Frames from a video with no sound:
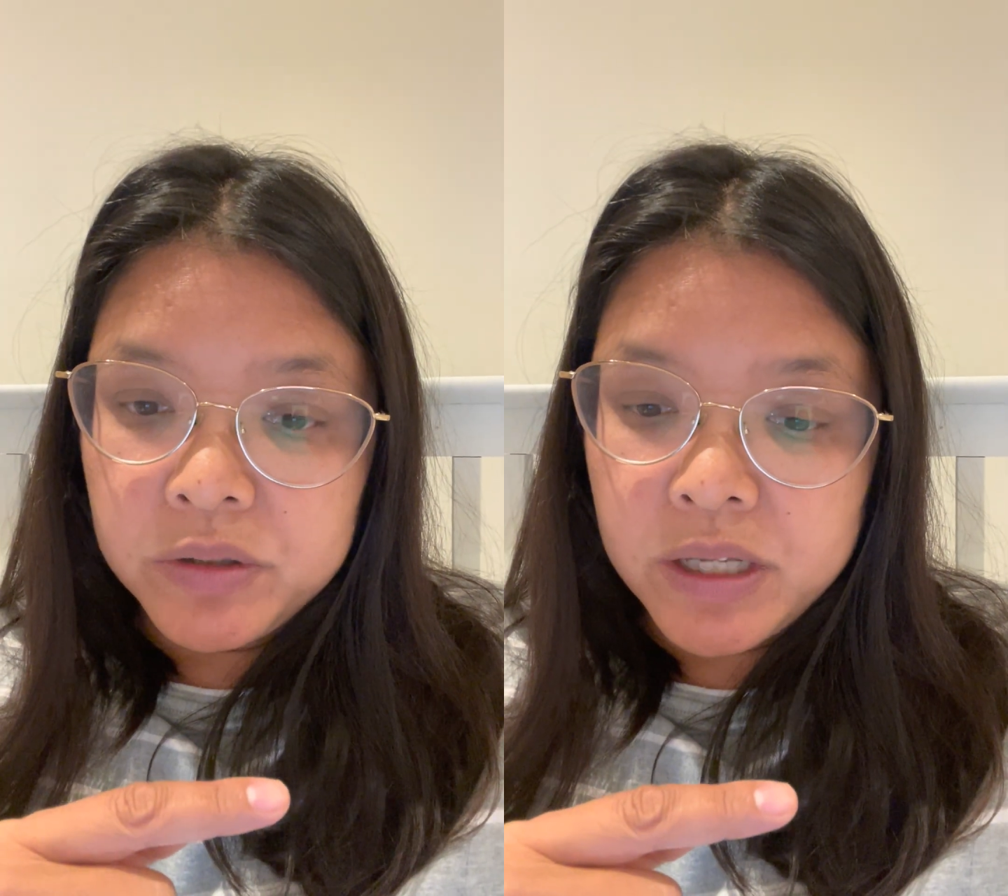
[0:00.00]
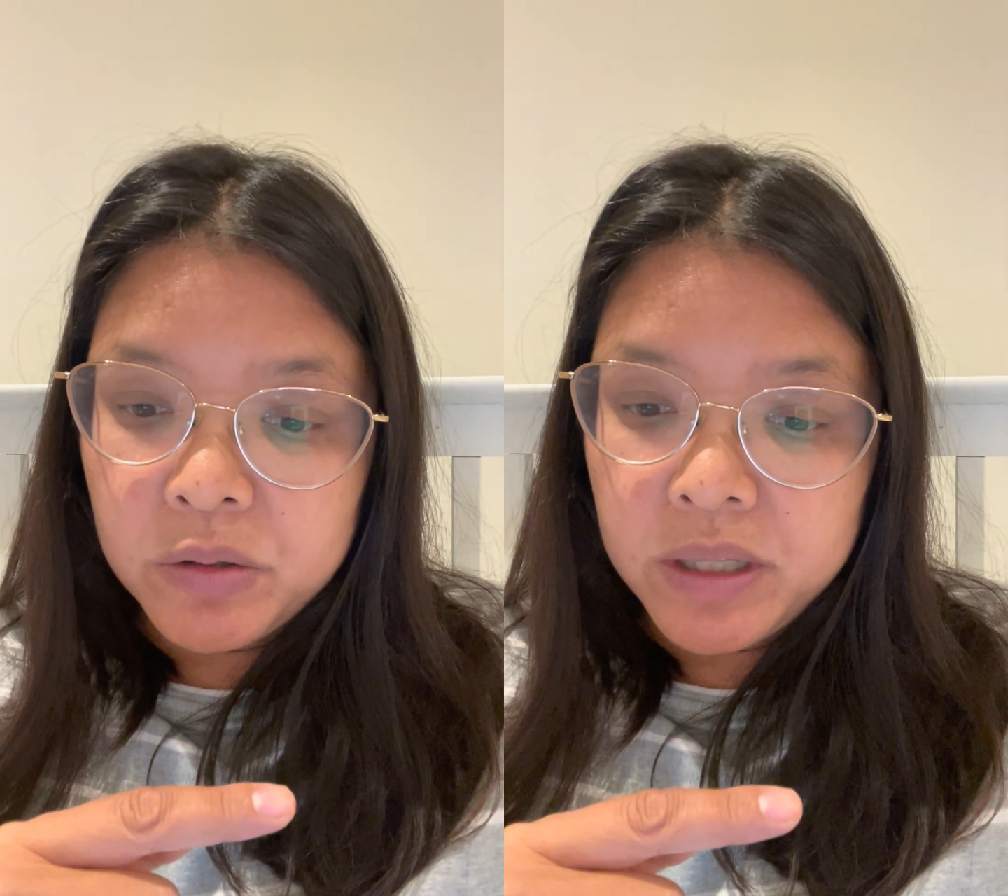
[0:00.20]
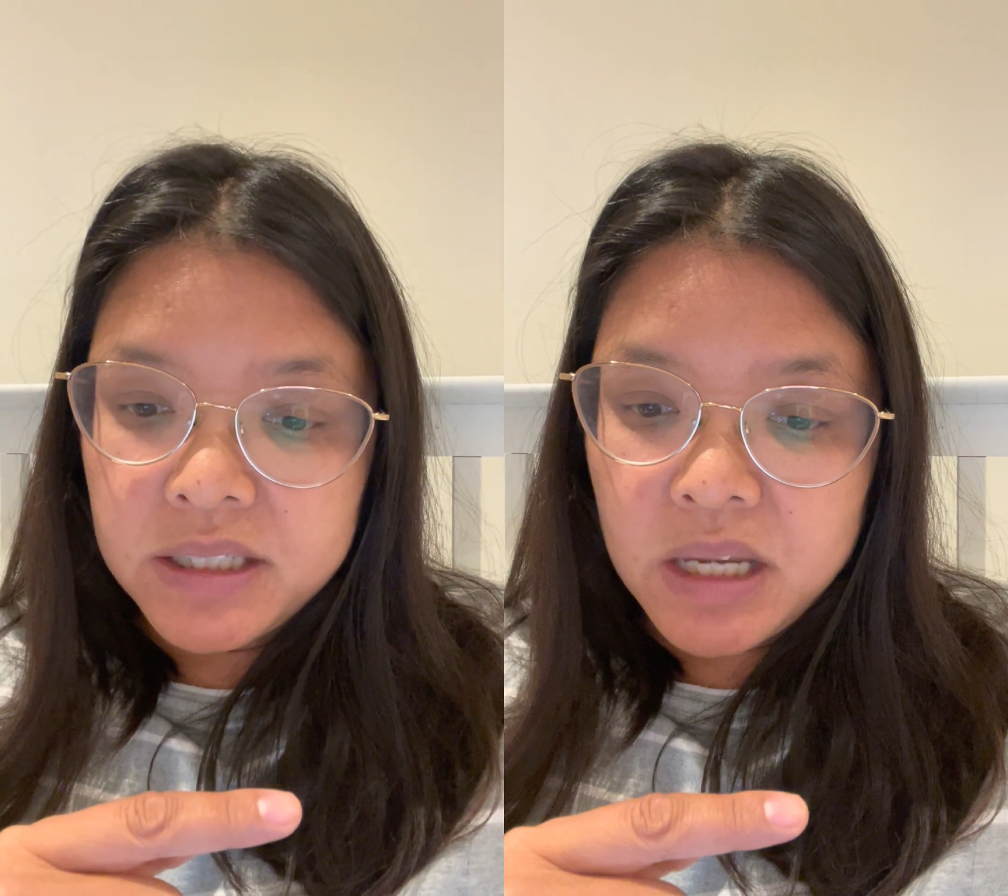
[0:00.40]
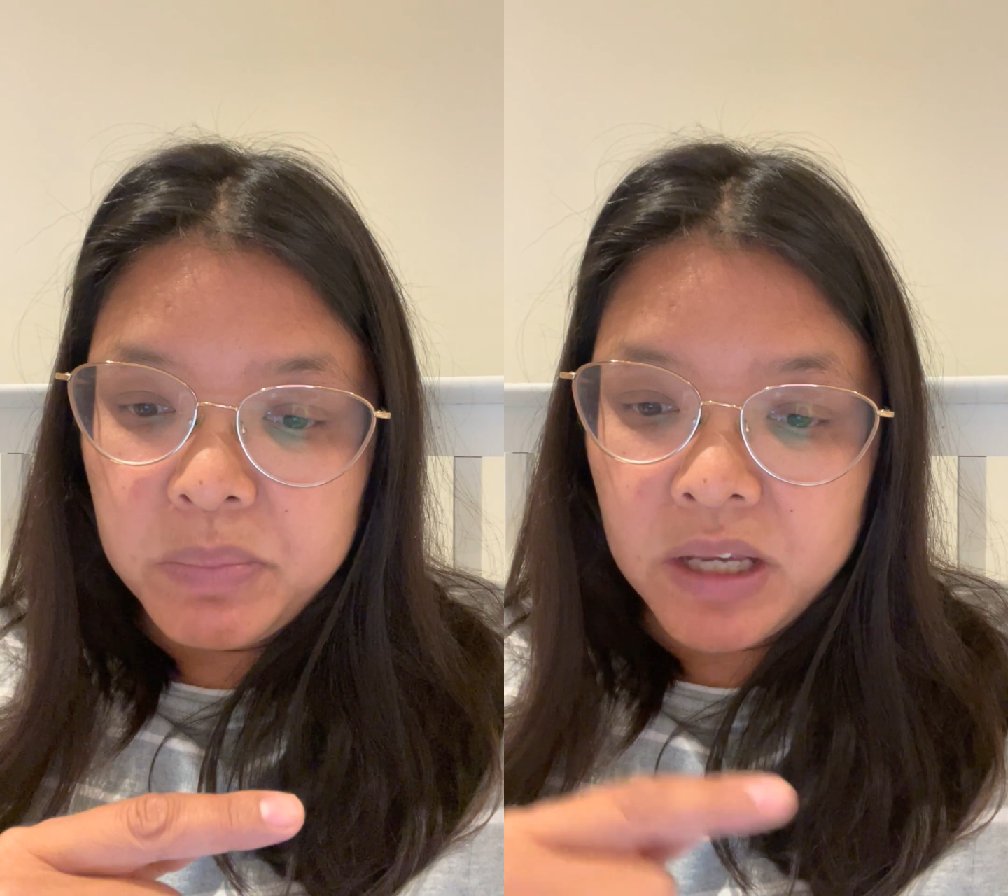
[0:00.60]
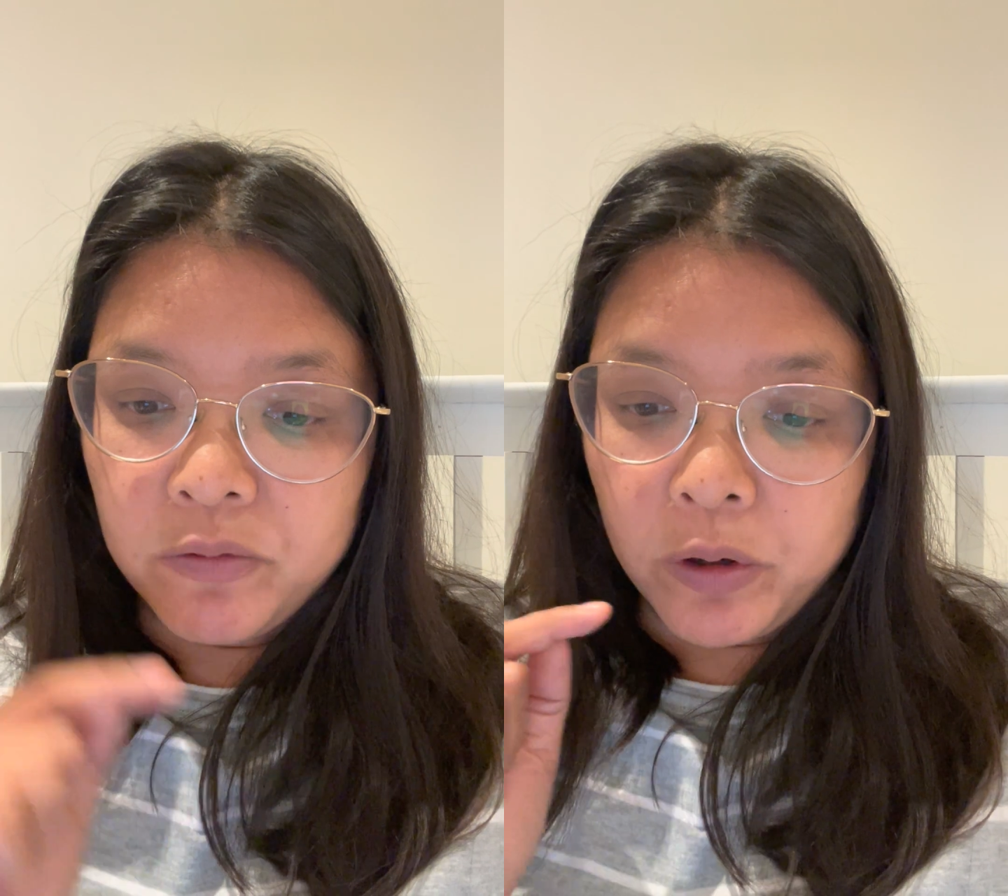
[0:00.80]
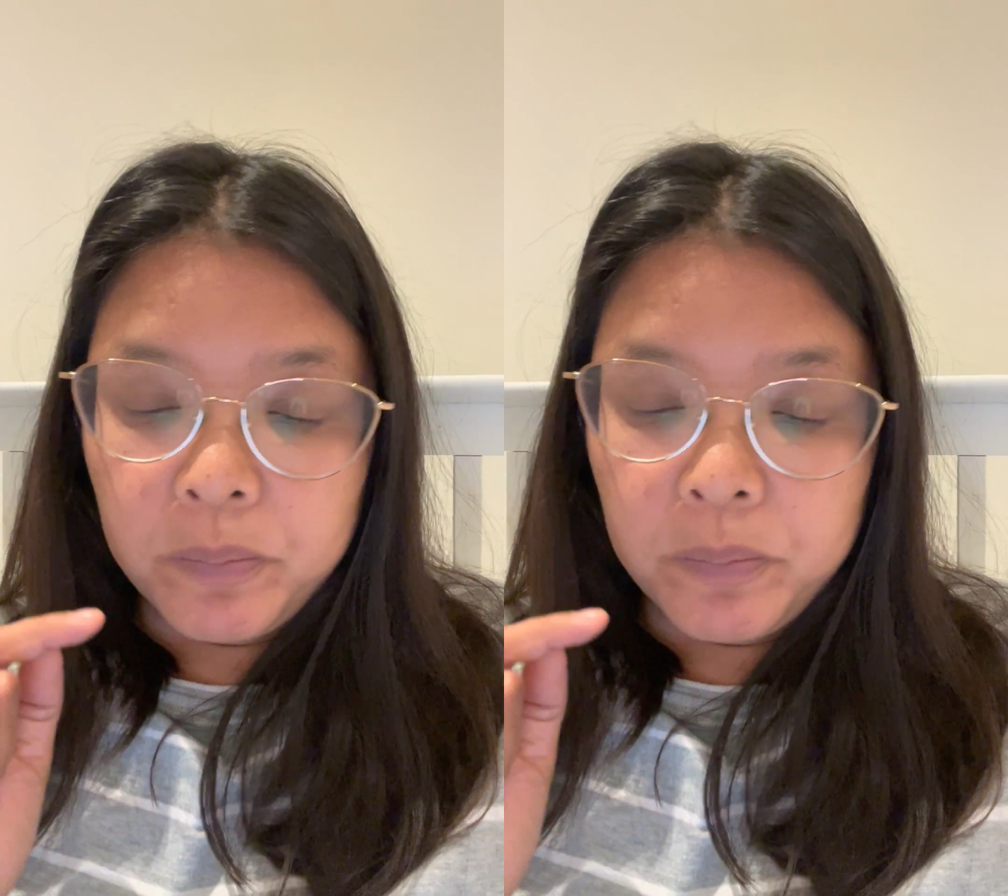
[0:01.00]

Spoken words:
the other things I paid for.